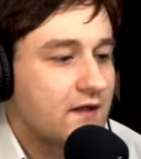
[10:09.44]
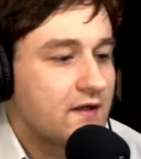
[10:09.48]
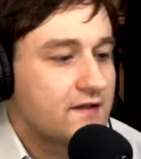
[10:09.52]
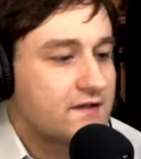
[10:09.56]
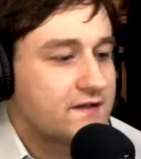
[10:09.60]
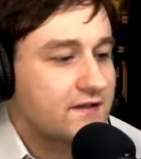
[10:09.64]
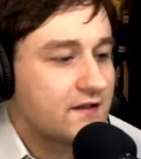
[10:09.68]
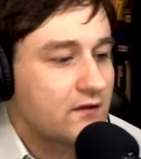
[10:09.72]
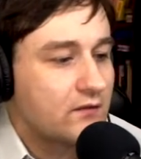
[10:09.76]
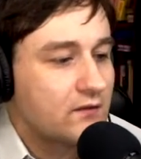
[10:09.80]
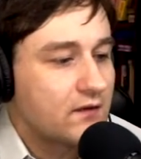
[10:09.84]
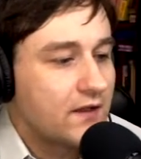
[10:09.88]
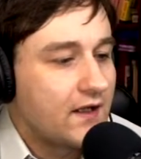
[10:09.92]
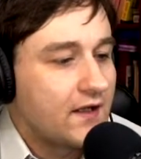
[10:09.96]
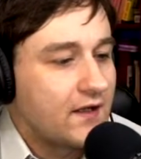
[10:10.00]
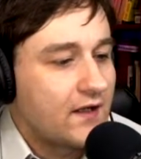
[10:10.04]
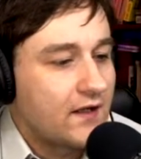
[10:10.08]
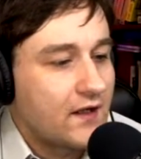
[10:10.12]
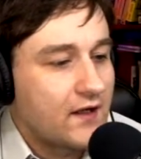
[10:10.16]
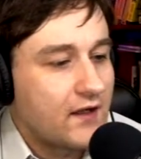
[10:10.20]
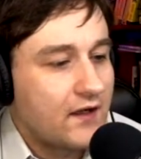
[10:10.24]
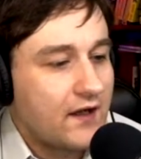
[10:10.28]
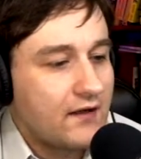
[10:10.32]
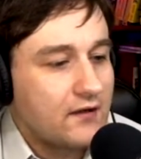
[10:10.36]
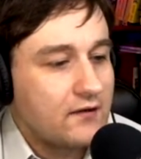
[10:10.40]
So
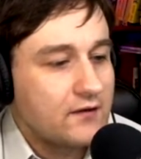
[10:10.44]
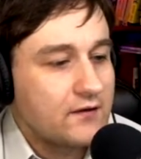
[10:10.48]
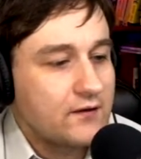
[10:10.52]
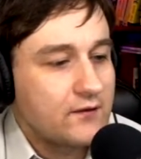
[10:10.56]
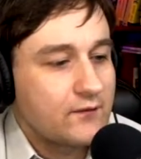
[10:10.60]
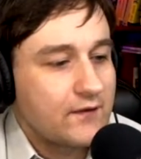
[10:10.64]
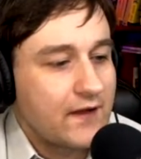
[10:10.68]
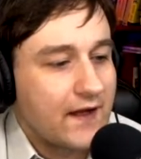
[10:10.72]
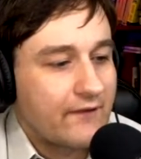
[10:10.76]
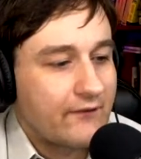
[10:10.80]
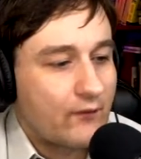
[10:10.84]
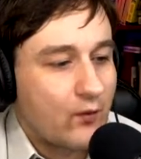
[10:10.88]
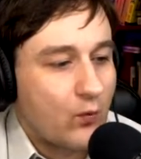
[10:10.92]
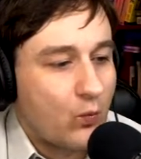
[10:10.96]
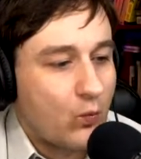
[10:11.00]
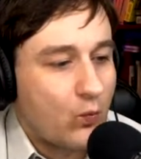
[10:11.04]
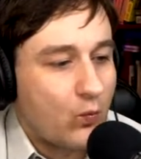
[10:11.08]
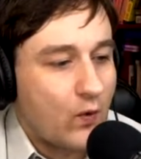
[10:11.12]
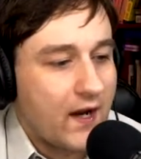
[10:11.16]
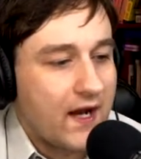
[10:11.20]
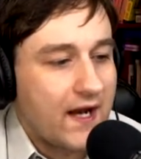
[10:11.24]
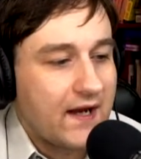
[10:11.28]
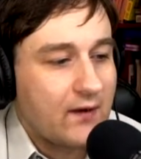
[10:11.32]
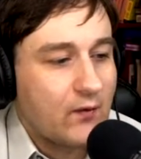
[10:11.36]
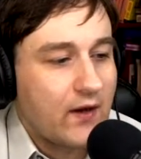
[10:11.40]
not only do we have
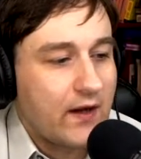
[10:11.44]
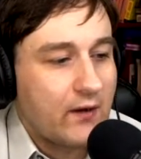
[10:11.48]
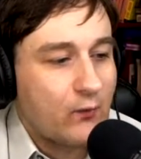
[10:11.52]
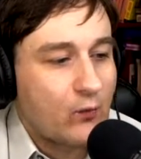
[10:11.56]
way